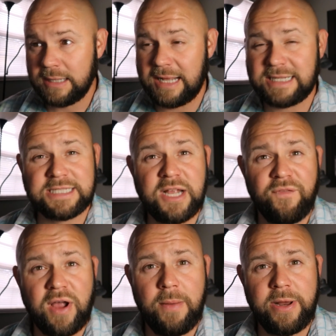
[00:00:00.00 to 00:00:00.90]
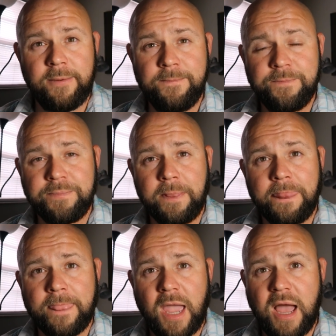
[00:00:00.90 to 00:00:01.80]
lots of stuff coming.
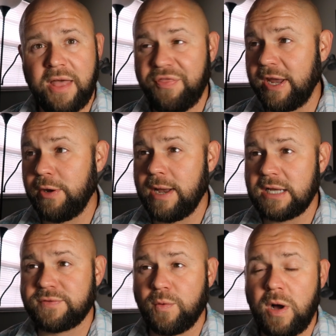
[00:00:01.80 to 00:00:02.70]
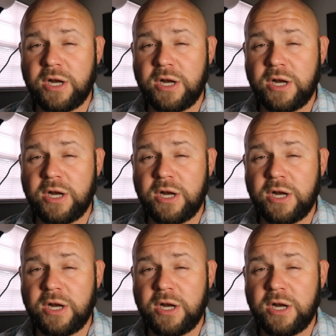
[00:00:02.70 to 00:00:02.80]
Uh, thank you guys for